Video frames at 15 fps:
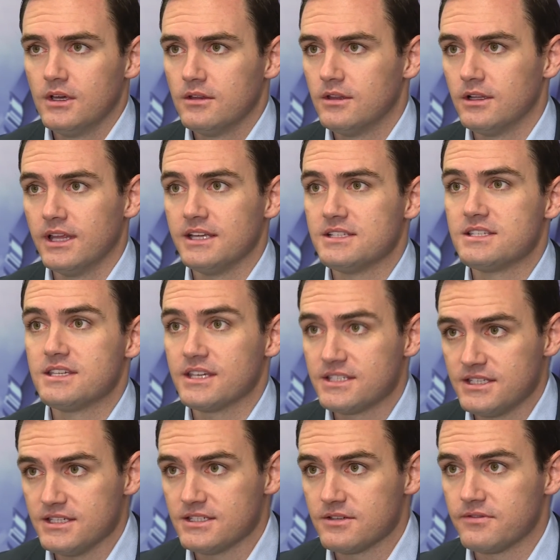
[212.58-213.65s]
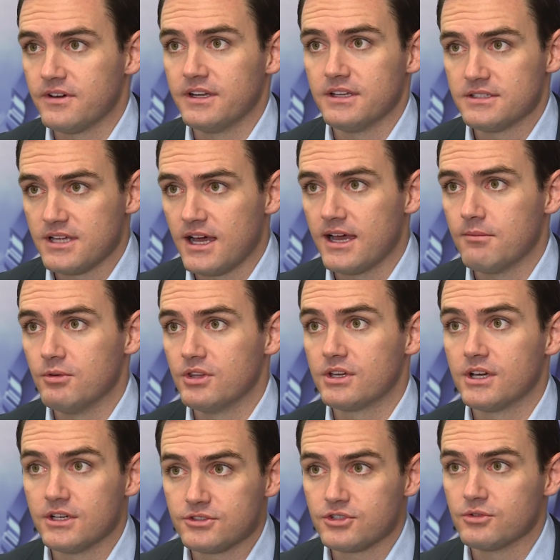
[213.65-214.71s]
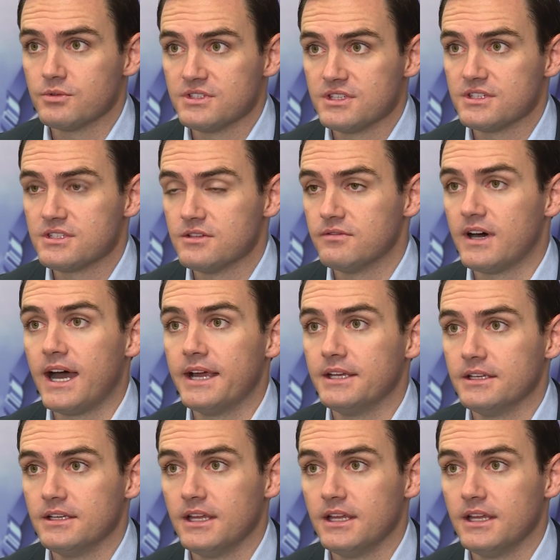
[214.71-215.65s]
the late 60s to find a time when the country was this divided.